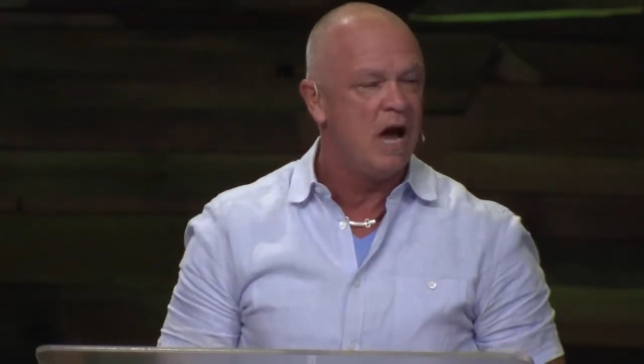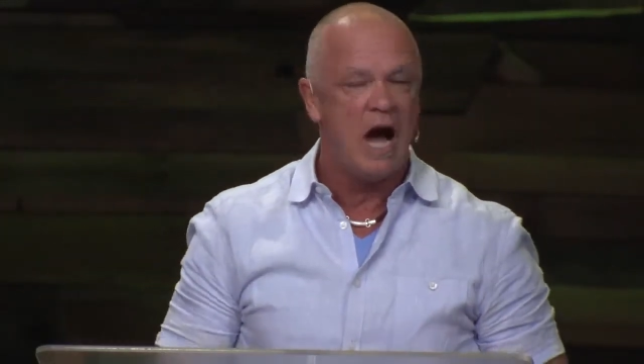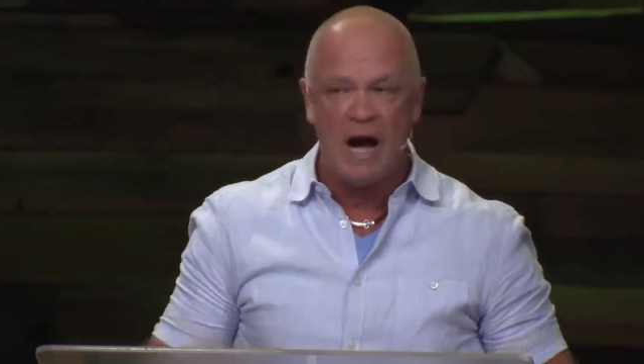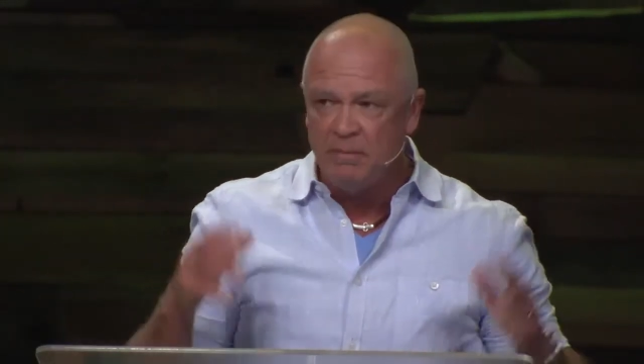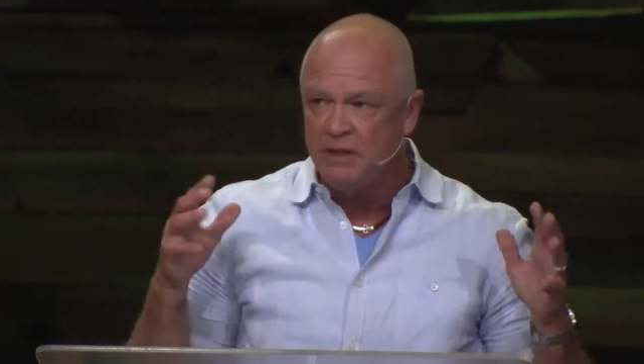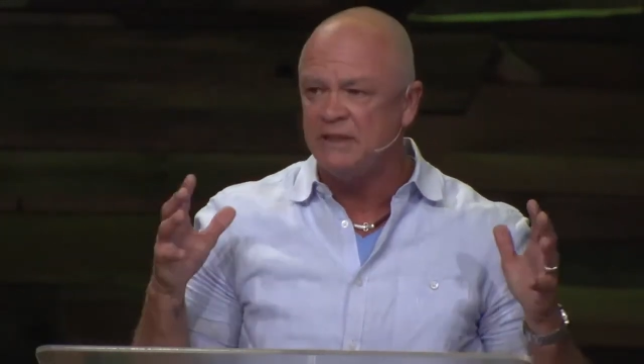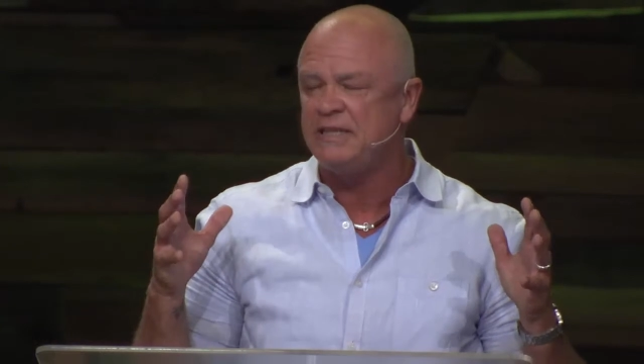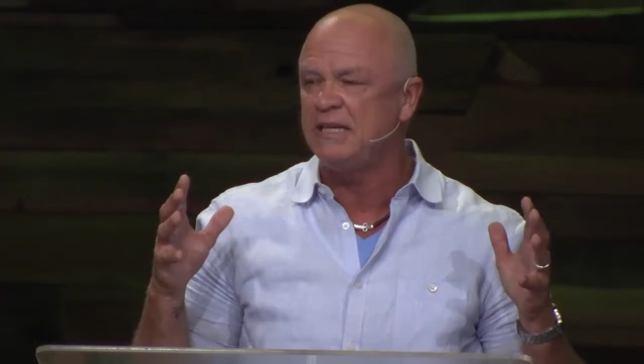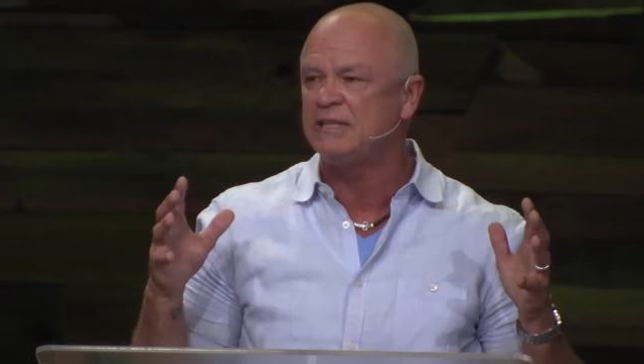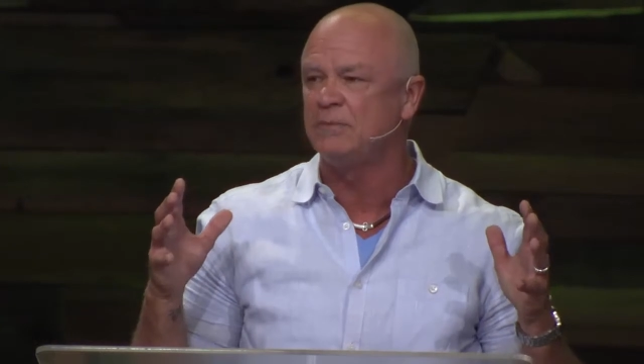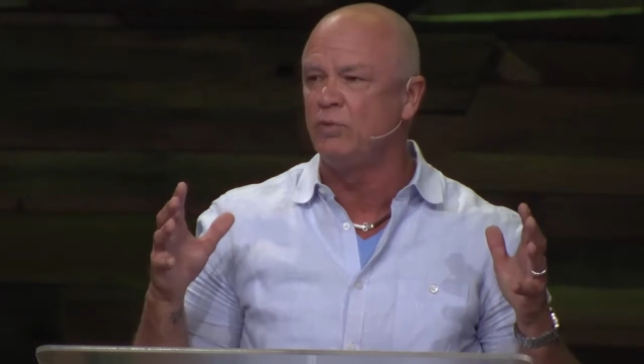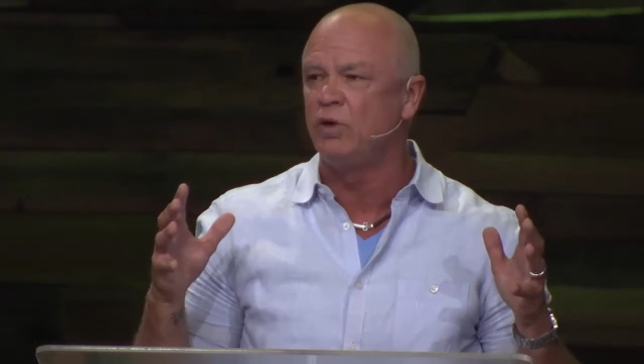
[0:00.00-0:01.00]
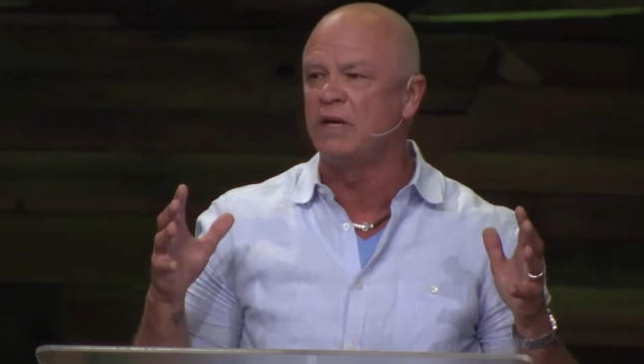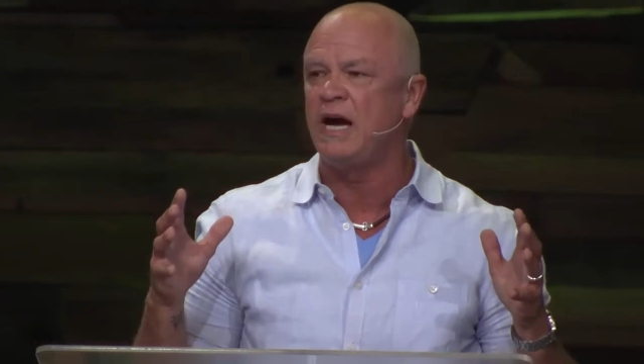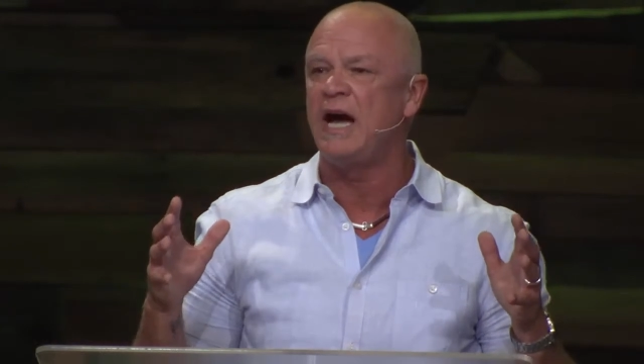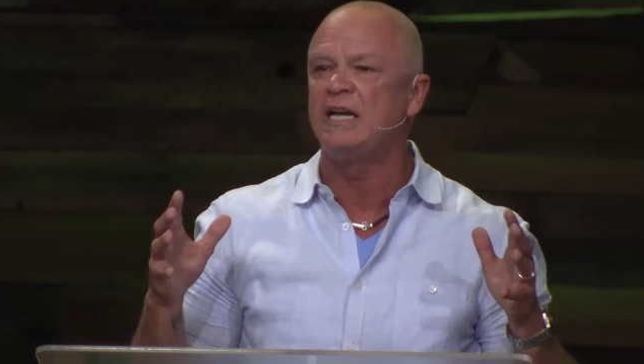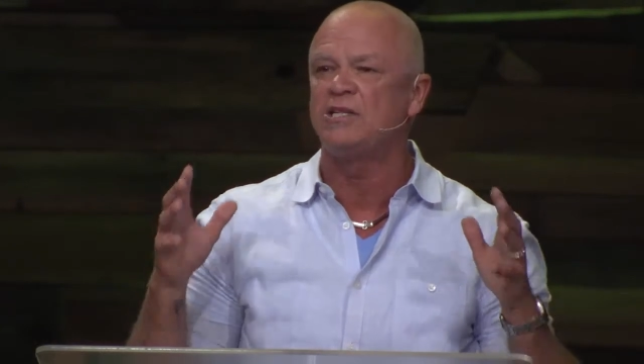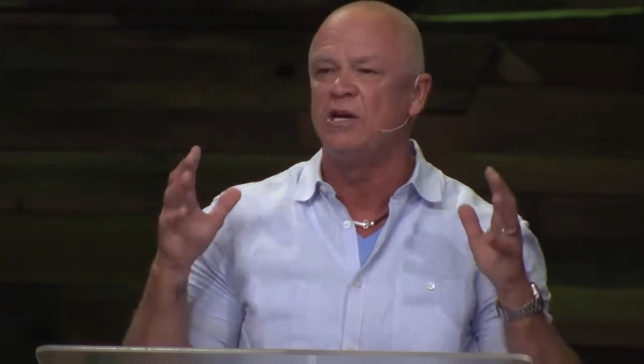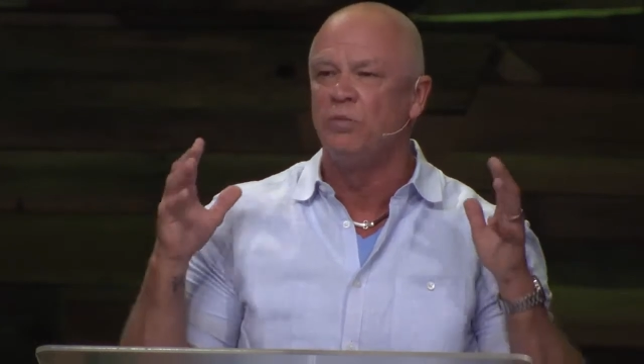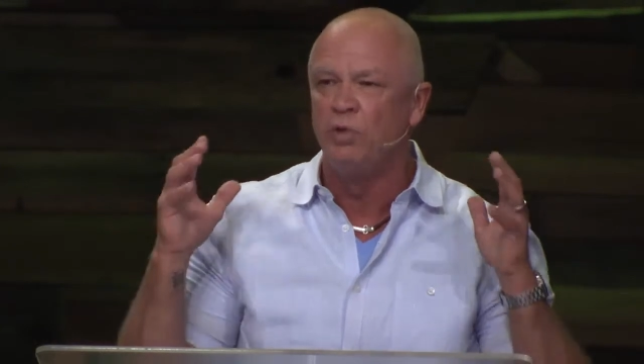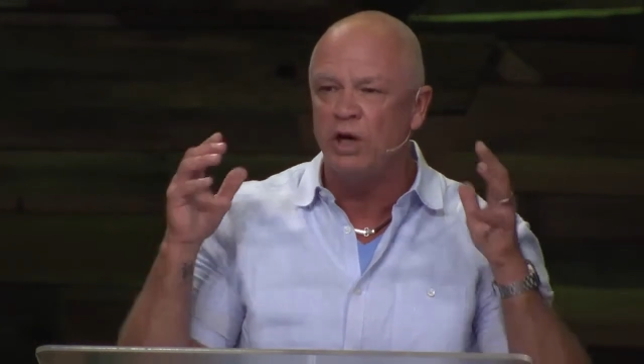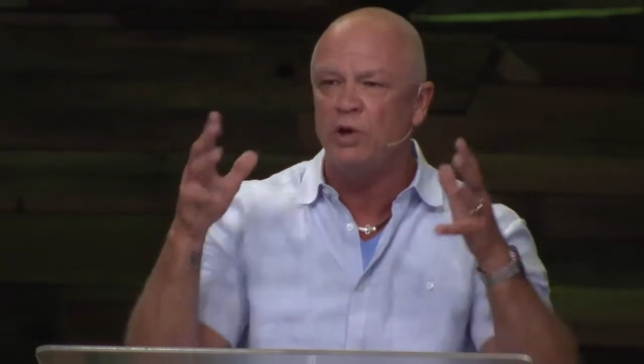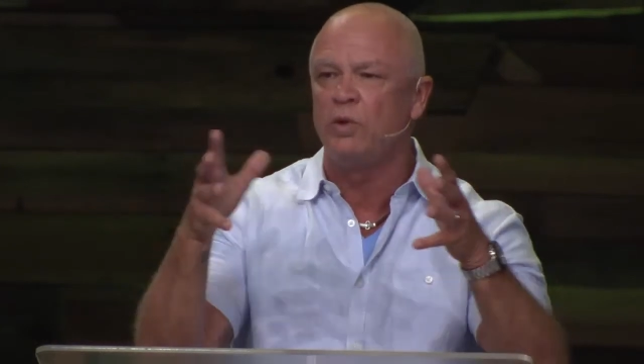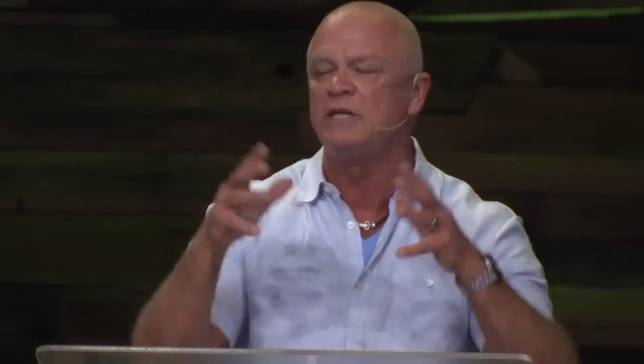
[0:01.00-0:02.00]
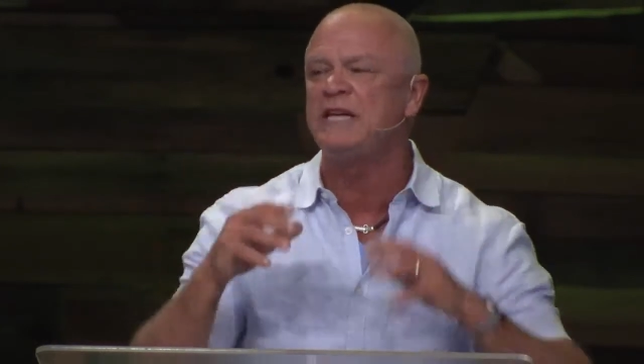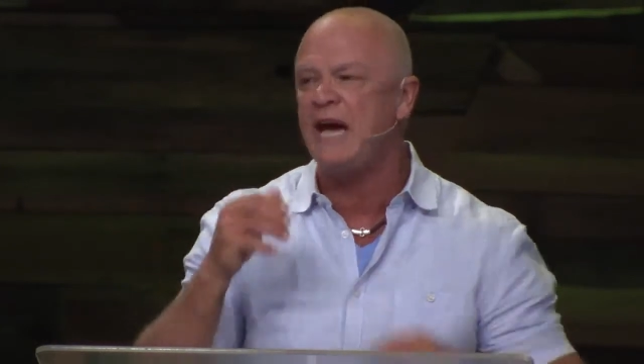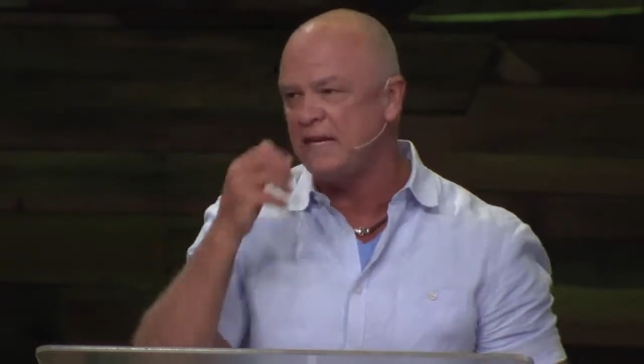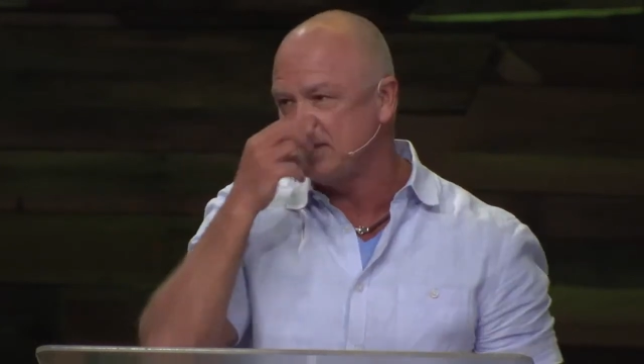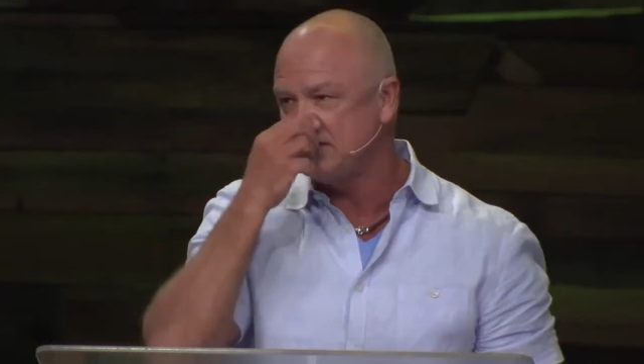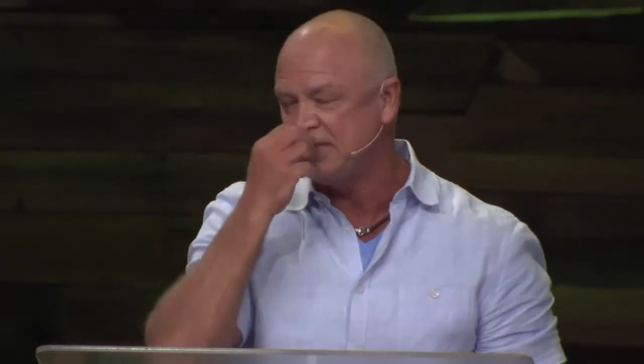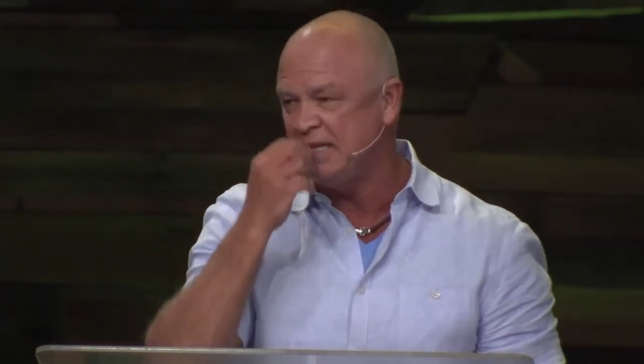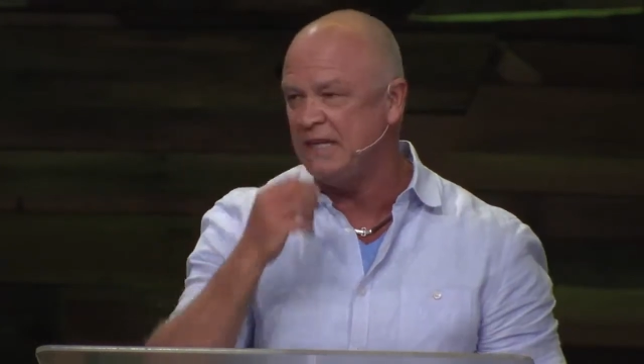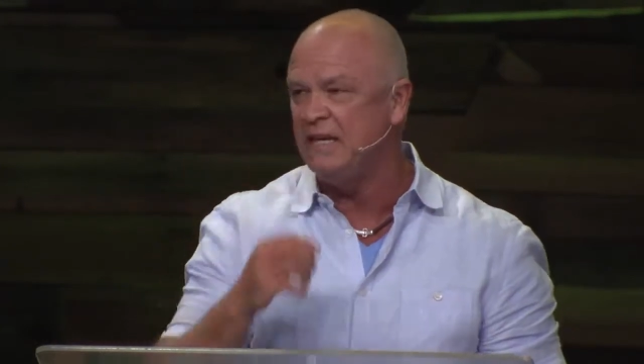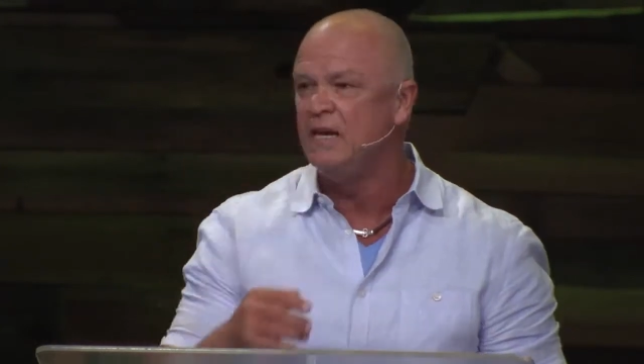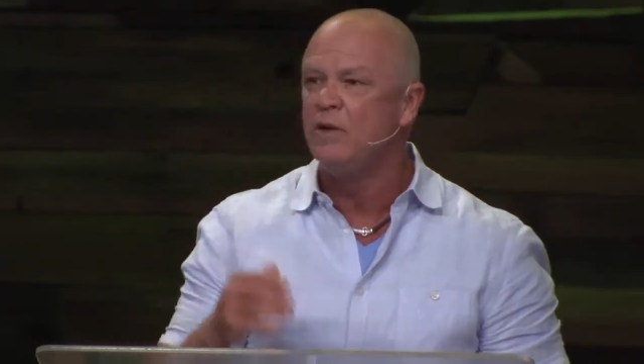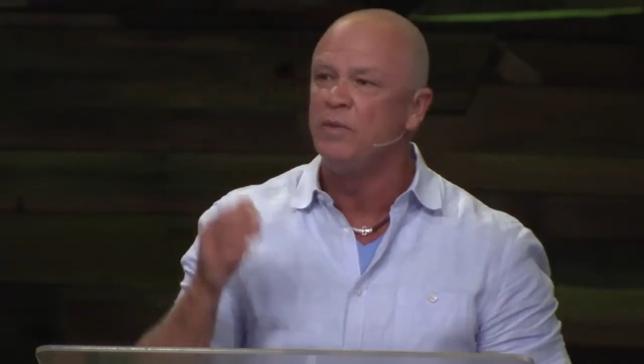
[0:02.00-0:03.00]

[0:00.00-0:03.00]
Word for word: I'm going to take some more guys. We're going to attack the city.